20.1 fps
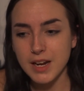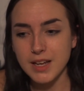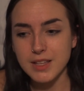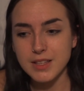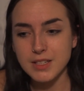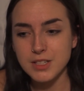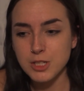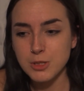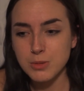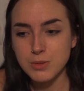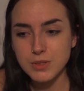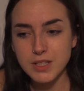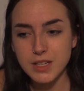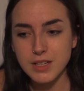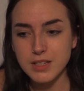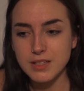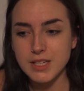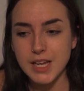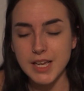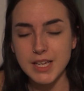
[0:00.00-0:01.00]
I think she was
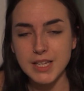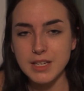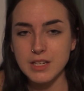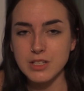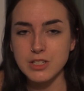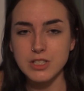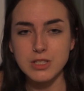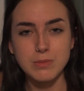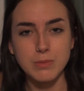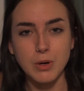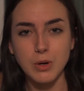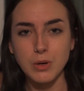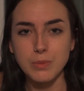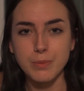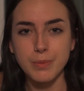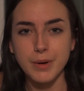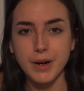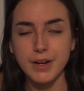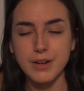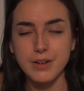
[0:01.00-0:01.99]
like taking a smoke
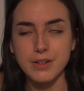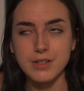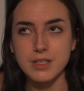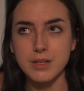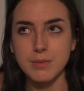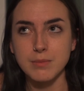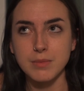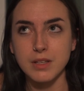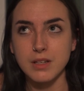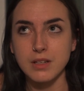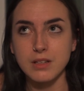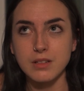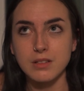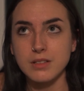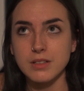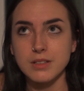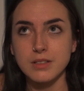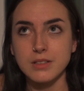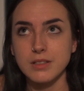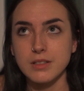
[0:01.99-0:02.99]
break or something.
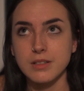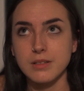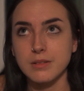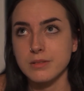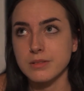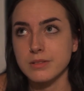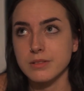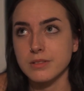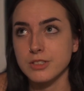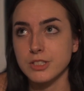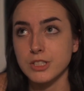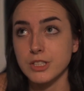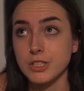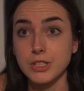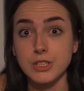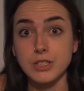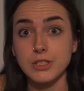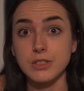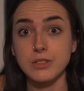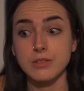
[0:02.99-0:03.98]
Clearly, it was, she
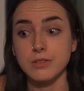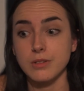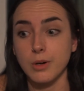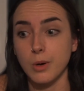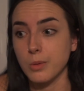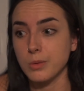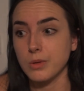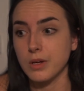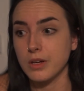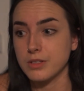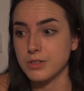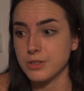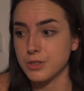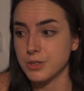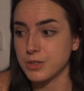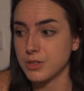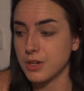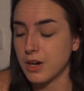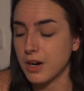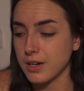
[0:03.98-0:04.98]
couldn't hold on to
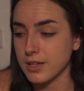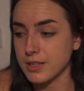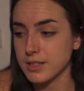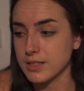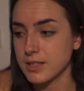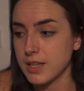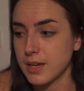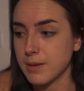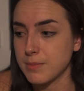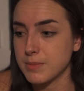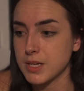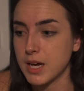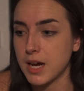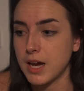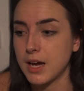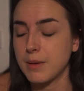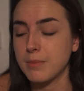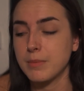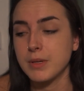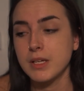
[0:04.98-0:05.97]
her dog at the same
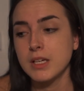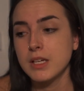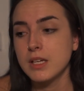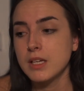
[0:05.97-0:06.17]
time.